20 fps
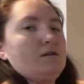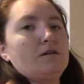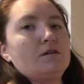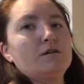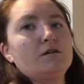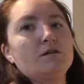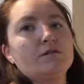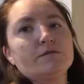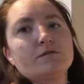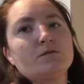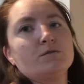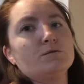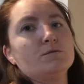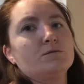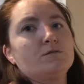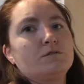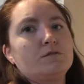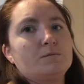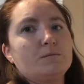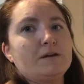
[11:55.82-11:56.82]
of
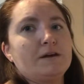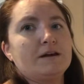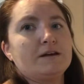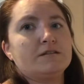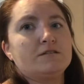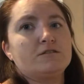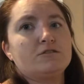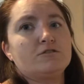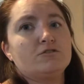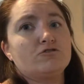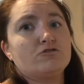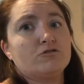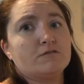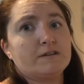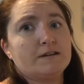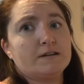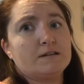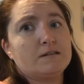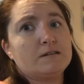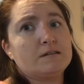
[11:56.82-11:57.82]
course we had to do
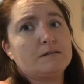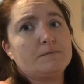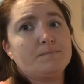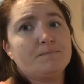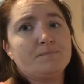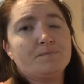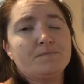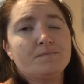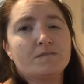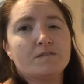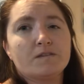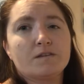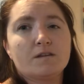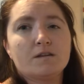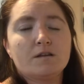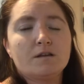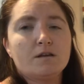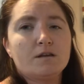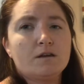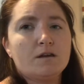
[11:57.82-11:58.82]
drawings.
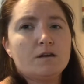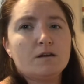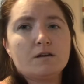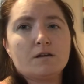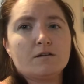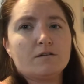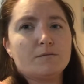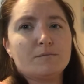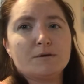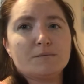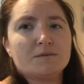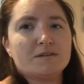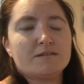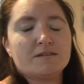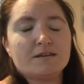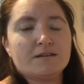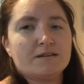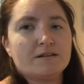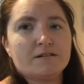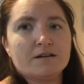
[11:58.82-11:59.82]
I remember
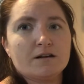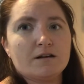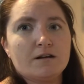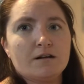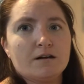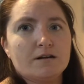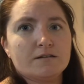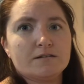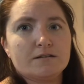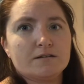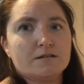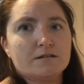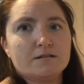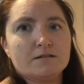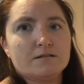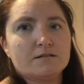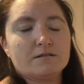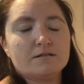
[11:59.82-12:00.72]
sitting there in class and